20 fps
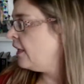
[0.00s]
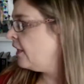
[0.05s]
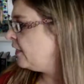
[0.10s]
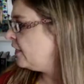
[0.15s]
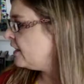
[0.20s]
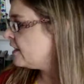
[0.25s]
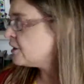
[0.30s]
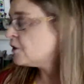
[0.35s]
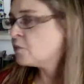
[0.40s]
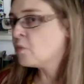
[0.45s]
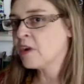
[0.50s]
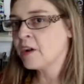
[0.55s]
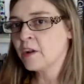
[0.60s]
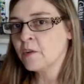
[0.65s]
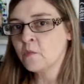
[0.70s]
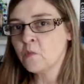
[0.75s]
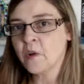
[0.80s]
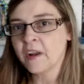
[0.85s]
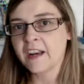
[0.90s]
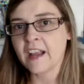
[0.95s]
This
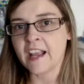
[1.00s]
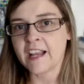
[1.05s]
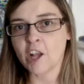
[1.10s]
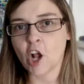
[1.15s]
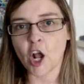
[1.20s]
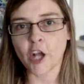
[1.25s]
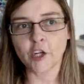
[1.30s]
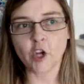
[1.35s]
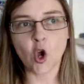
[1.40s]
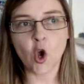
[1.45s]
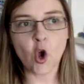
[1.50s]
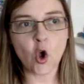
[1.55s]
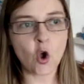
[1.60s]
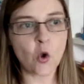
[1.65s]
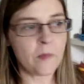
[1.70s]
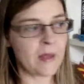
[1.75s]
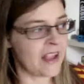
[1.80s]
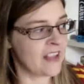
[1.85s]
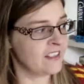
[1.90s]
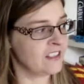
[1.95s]
one, when I got
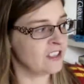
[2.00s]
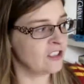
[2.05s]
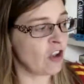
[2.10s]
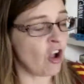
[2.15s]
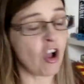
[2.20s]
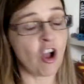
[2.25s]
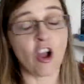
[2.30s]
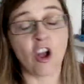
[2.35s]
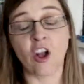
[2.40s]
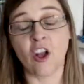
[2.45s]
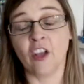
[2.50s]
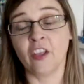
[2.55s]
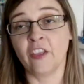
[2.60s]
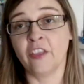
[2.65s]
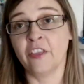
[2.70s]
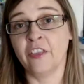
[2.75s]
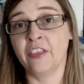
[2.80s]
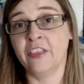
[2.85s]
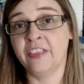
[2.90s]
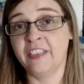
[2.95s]
home and saw
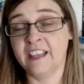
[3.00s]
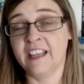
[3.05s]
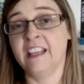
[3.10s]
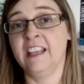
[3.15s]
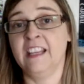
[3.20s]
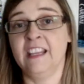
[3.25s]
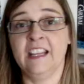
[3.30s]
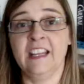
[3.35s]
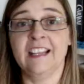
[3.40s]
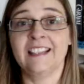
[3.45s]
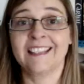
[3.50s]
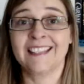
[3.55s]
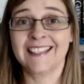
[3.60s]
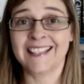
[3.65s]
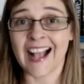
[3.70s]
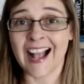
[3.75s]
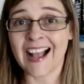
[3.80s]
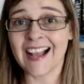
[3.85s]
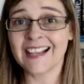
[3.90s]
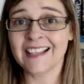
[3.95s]
the
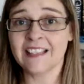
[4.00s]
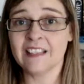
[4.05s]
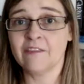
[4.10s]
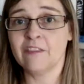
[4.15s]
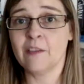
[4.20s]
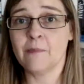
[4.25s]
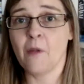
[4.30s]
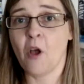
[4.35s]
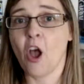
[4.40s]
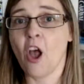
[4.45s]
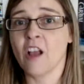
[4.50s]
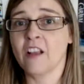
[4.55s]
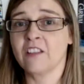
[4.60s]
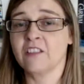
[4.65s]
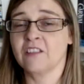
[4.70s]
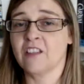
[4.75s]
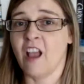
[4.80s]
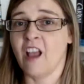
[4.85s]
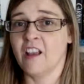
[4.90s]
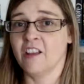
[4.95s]
size of the
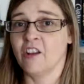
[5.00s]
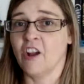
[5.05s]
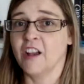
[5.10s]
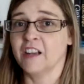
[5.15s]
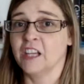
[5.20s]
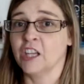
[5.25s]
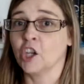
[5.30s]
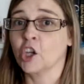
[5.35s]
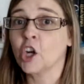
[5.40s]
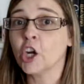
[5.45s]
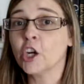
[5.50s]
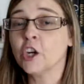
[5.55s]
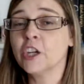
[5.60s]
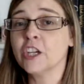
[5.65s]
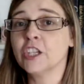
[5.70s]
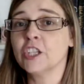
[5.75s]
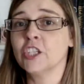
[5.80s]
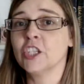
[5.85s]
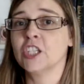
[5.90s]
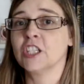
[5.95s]
box, I got
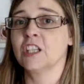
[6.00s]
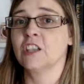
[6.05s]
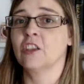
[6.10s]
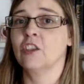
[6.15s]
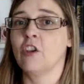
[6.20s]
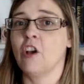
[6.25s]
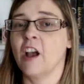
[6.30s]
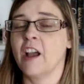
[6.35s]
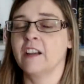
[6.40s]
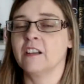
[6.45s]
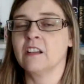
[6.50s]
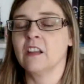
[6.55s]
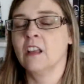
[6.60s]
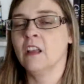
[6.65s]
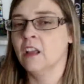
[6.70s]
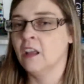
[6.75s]
encouraged and thought,